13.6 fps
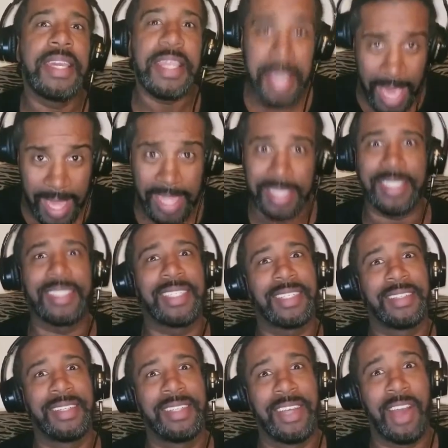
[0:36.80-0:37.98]
Yes.
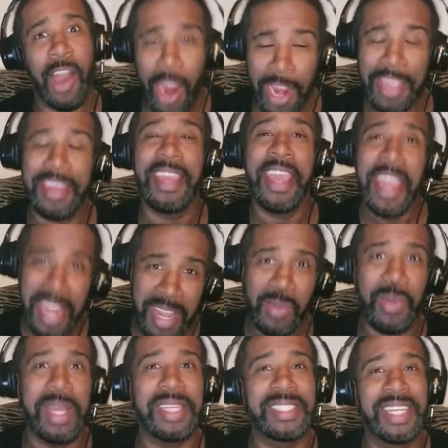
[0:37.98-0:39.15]
All right.
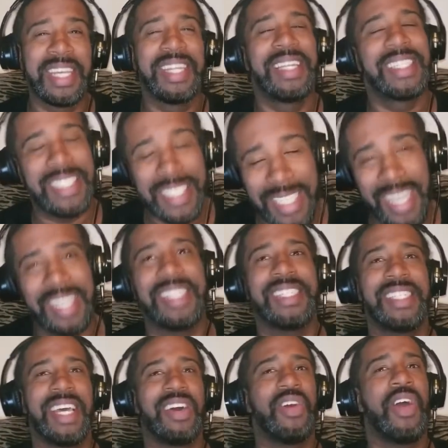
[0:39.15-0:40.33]
Anyways, let's check
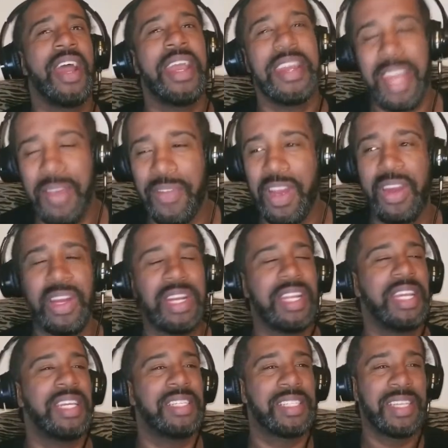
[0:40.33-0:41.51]
this out. All right. Never heard of
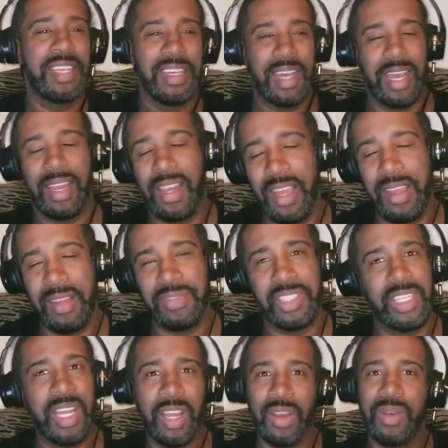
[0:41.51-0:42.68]
this. I love
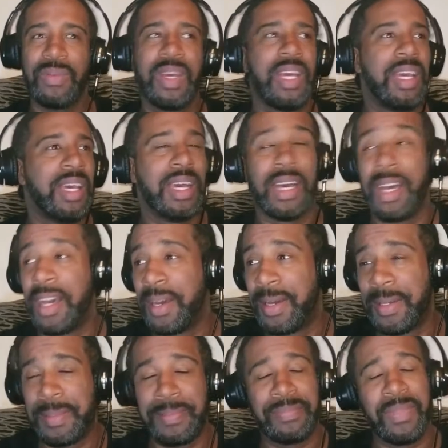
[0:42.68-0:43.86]
Snow.
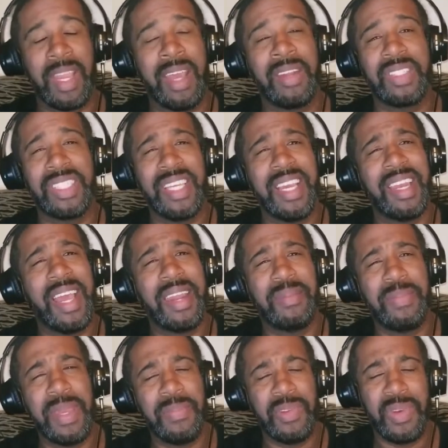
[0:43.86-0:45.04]
I don't see a lot of
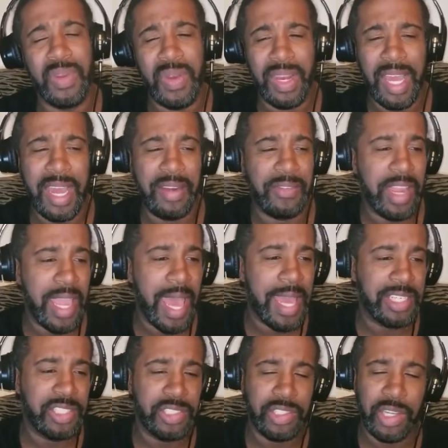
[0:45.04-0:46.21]
people do a lot of
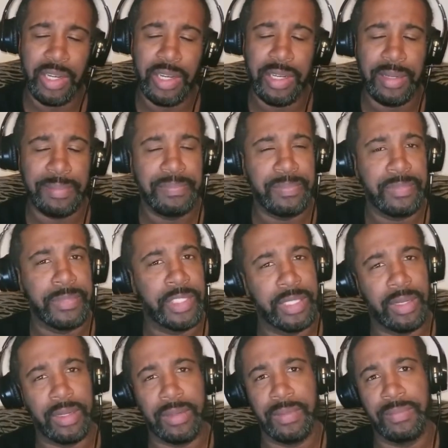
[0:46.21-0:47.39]
reactions on her.
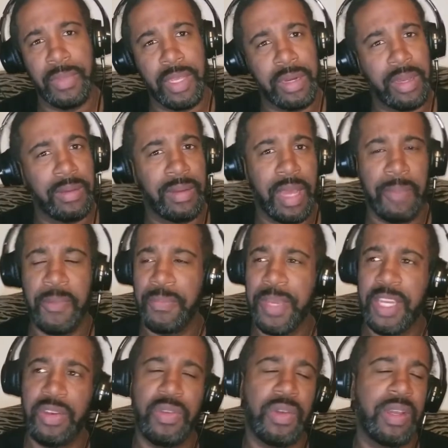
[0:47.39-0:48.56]
So, you know, I'm going to be
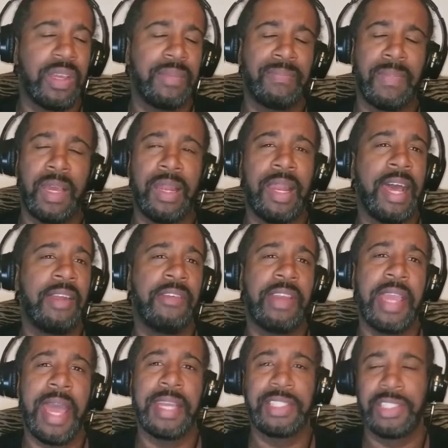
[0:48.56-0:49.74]
doing a lot of
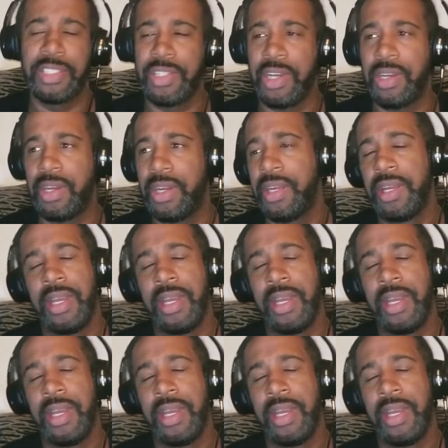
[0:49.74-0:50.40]
reactions on her.